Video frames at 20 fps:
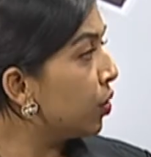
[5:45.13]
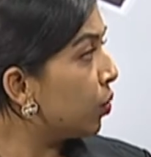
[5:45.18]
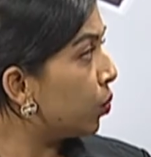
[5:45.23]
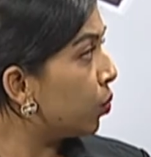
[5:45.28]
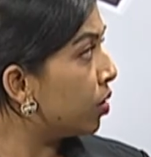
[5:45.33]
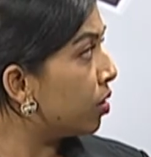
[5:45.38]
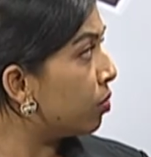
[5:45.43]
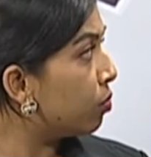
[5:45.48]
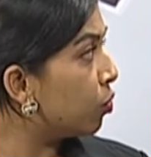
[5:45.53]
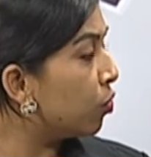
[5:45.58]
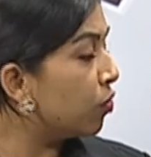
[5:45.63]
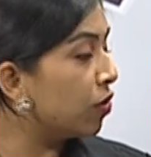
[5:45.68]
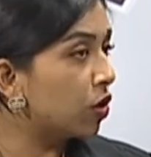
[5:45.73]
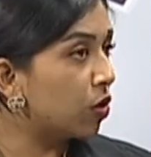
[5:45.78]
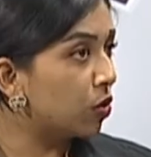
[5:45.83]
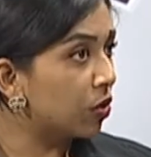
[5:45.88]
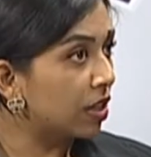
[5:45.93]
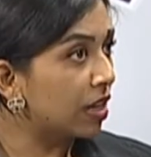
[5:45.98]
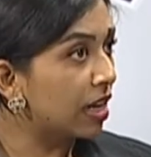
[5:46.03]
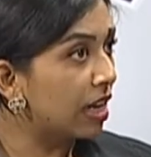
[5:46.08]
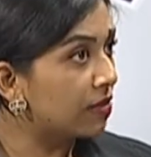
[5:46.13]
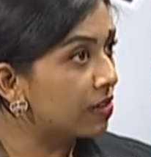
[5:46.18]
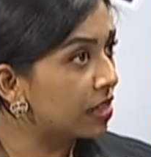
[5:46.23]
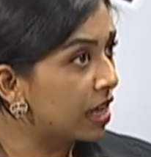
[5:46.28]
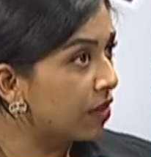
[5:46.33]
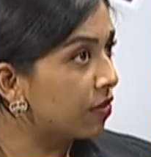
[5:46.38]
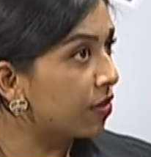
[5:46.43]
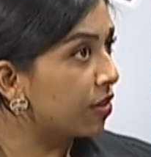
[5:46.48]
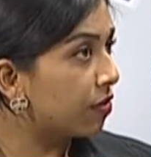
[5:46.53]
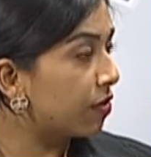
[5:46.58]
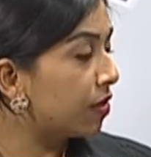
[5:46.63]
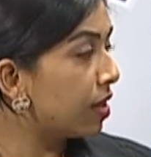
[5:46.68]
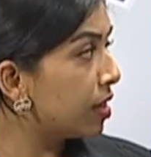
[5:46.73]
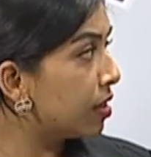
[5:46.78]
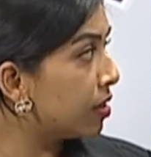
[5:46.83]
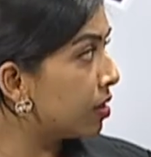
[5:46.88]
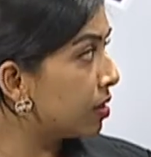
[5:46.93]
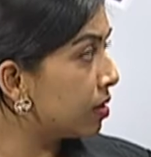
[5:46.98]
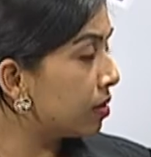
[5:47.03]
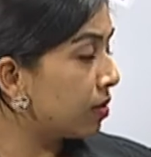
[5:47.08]
with moving on with their lives after the
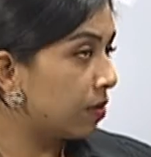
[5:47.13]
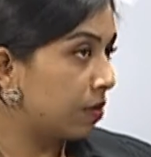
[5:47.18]
floods?